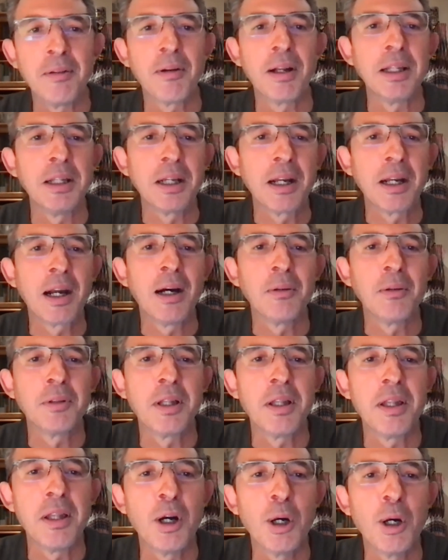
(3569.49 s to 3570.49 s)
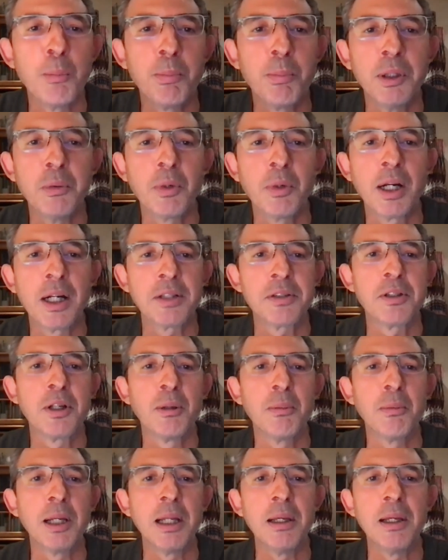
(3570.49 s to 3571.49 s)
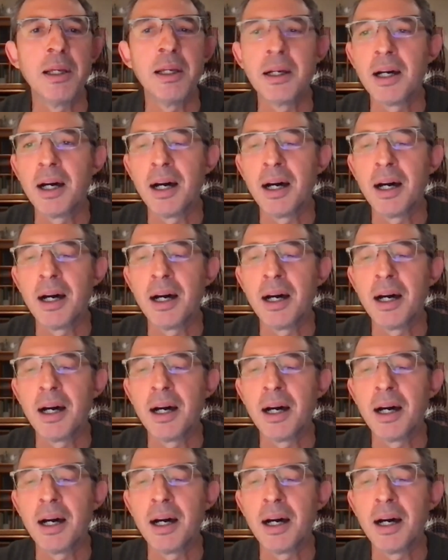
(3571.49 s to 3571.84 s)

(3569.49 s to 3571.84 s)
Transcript: running around in the open, whereas normally